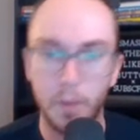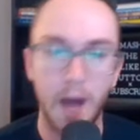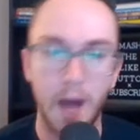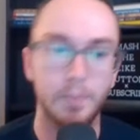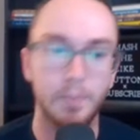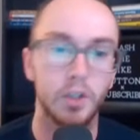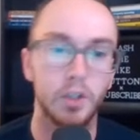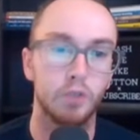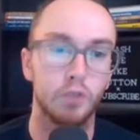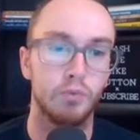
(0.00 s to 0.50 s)

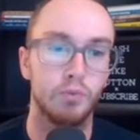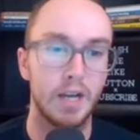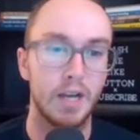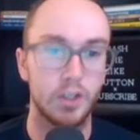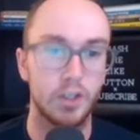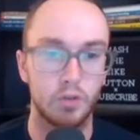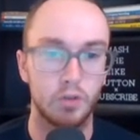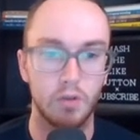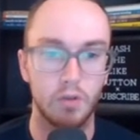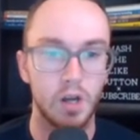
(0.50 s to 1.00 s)
popular
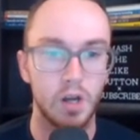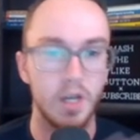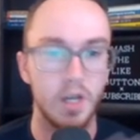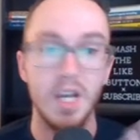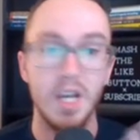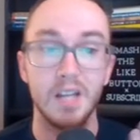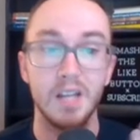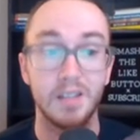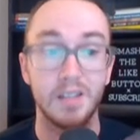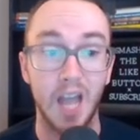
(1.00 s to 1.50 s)
restaurant
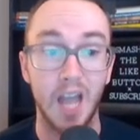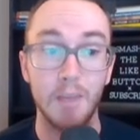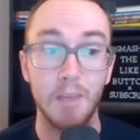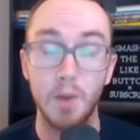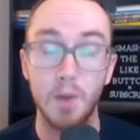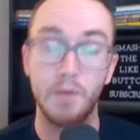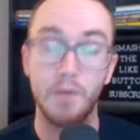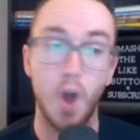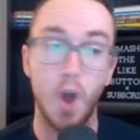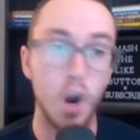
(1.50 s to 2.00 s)
type
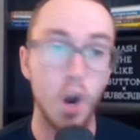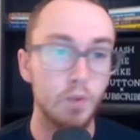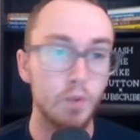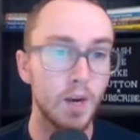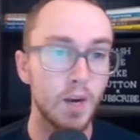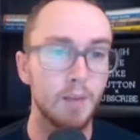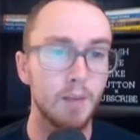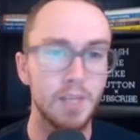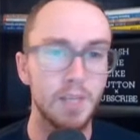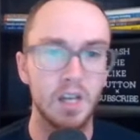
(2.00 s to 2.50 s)
of
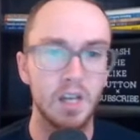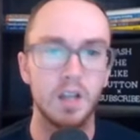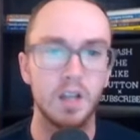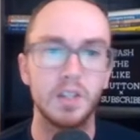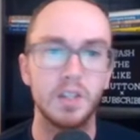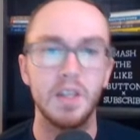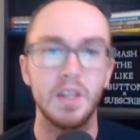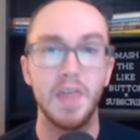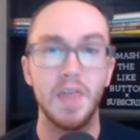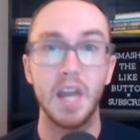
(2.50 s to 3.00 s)
hardware
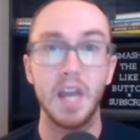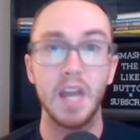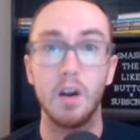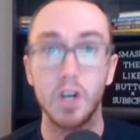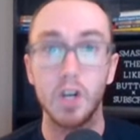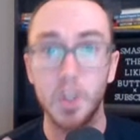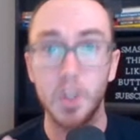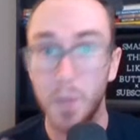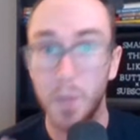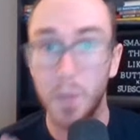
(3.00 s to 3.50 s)
because they
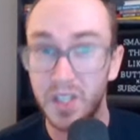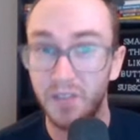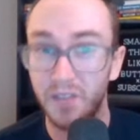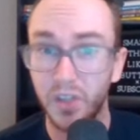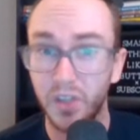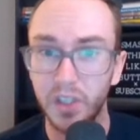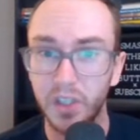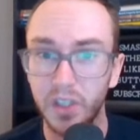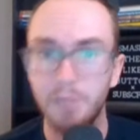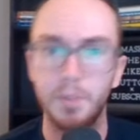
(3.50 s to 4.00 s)
are
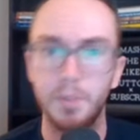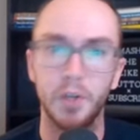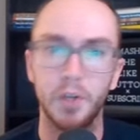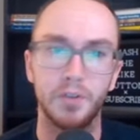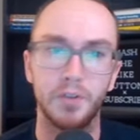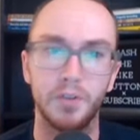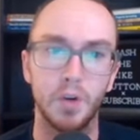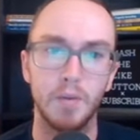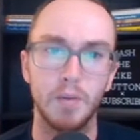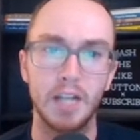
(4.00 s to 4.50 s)
specifically built
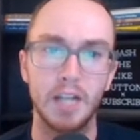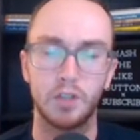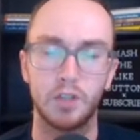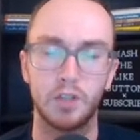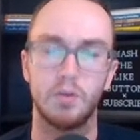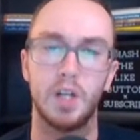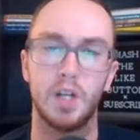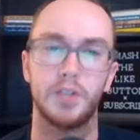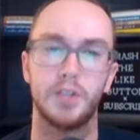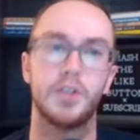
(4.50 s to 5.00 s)
for restaurants
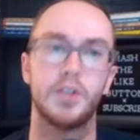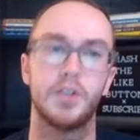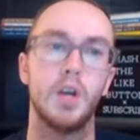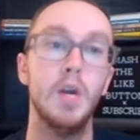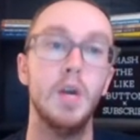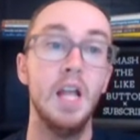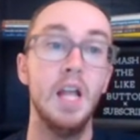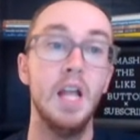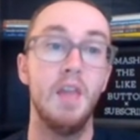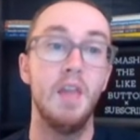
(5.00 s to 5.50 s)
restaurants. So
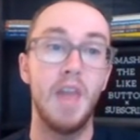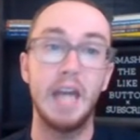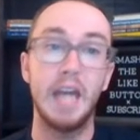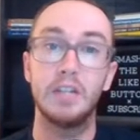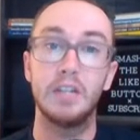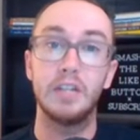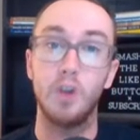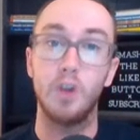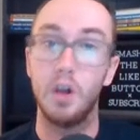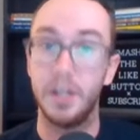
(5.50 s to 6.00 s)
that
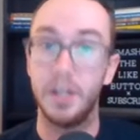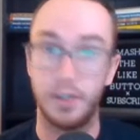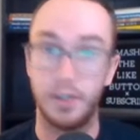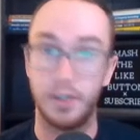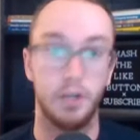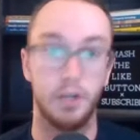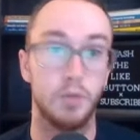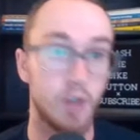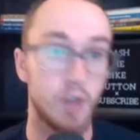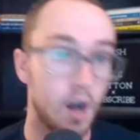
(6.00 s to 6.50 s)
is all that
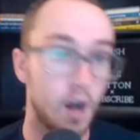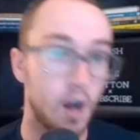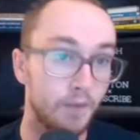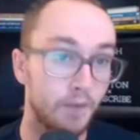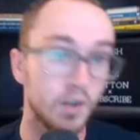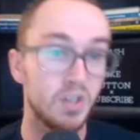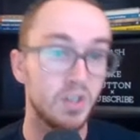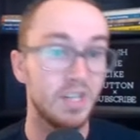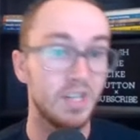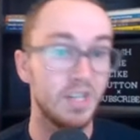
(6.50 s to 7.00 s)
Toast
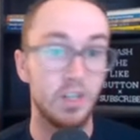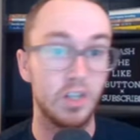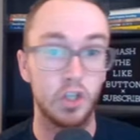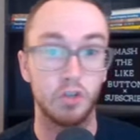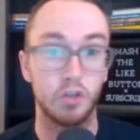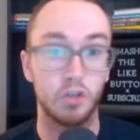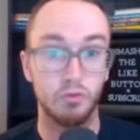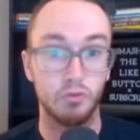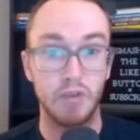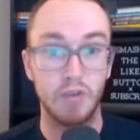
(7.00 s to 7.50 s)
offers is
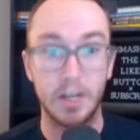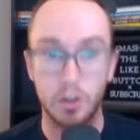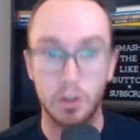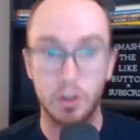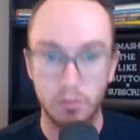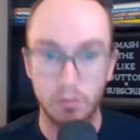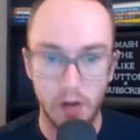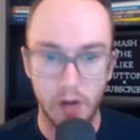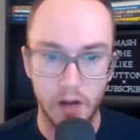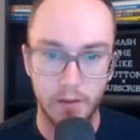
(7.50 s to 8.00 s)
just
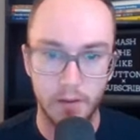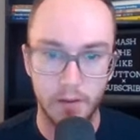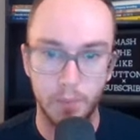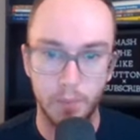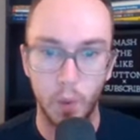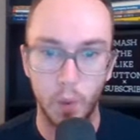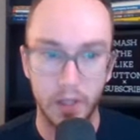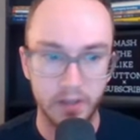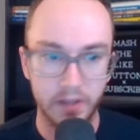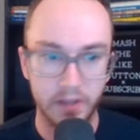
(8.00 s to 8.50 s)
restaurant
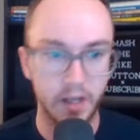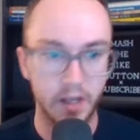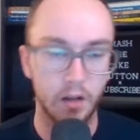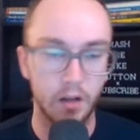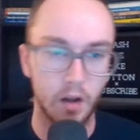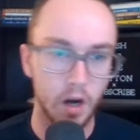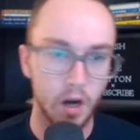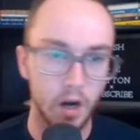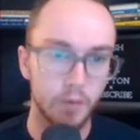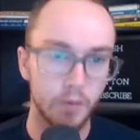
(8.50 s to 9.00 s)
point of sale
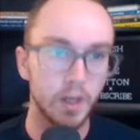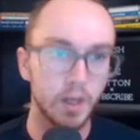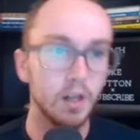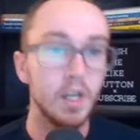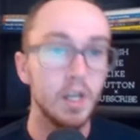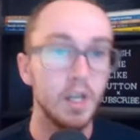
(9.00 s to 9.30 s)
hardware.